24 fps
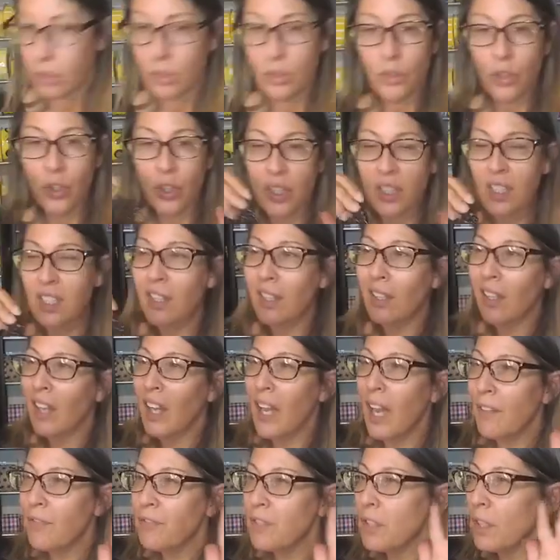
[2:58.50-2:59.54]
just
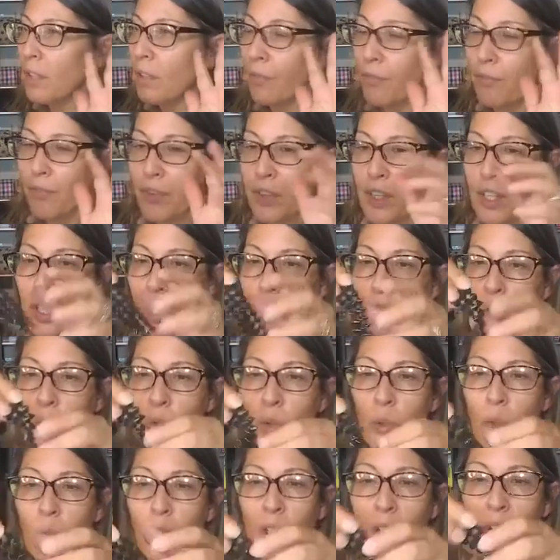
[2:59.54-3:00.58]
left a
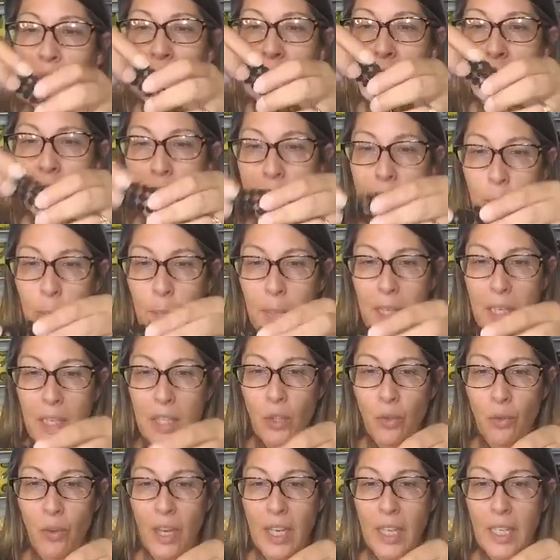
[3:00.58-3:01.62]
few, like this piece
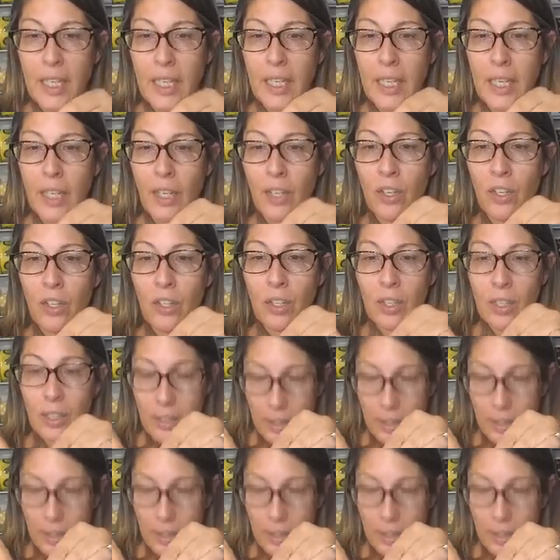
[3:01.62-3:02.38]
right here.